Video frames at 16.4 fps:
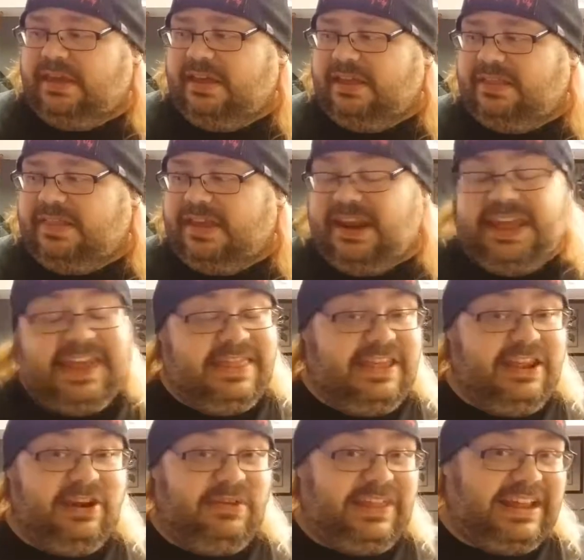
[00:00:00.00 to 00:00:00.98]
again,
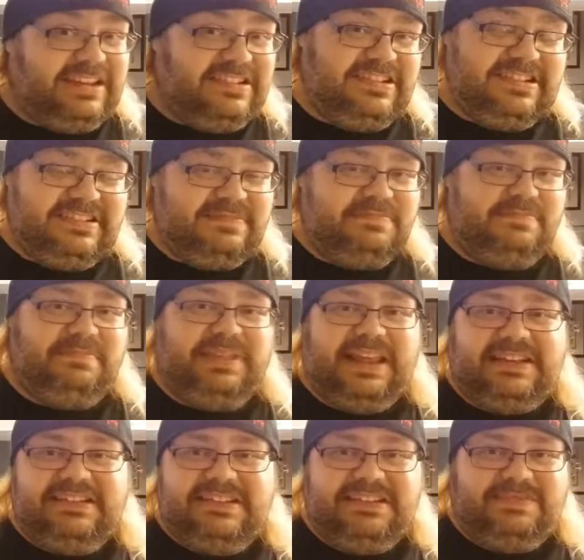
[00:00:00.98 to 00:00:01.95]
you know, that's just
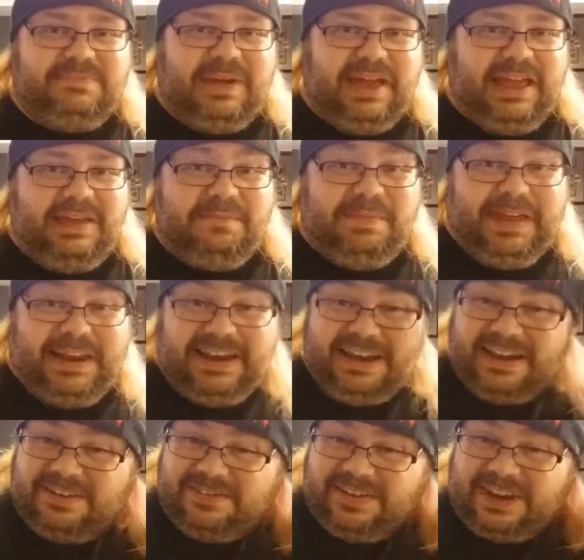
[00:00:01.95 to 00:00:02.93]
my
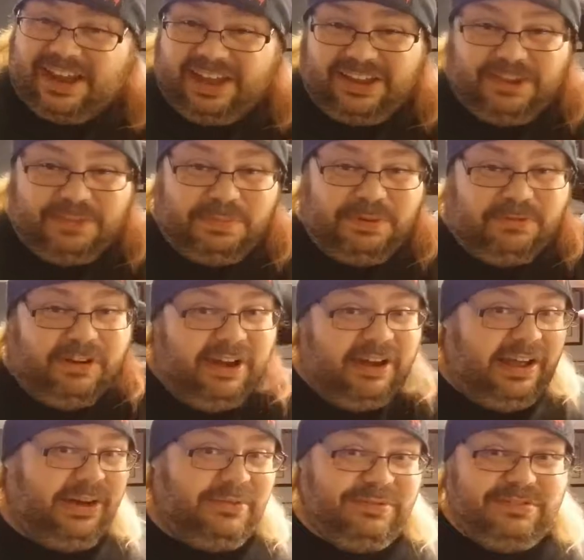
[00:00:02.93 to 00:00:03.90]
opinion of it. I could be
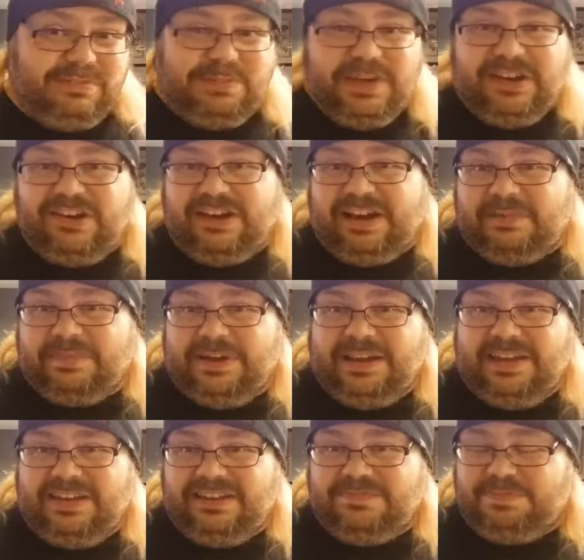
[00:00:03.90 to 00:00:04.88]
wrong, I don't speak
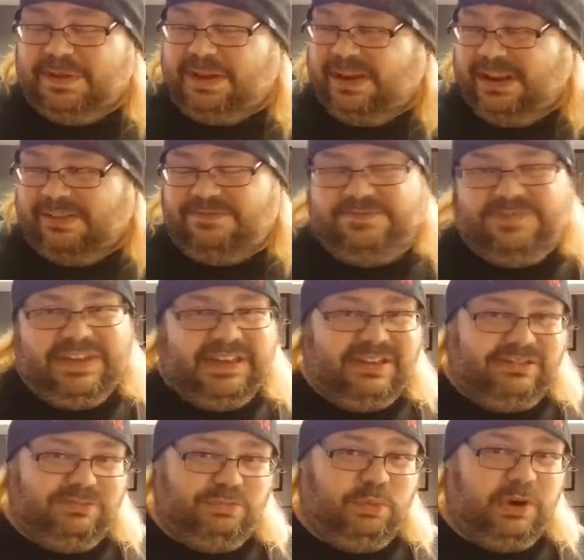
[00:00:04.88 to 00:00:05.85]
Japanese, but it
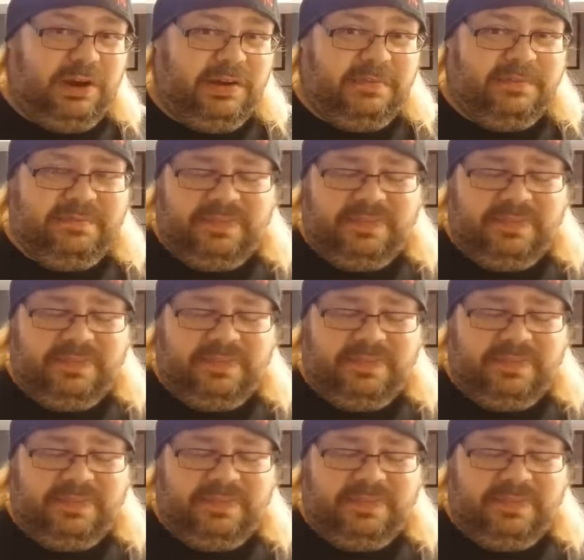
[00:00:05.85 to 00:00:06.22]
feels wooden.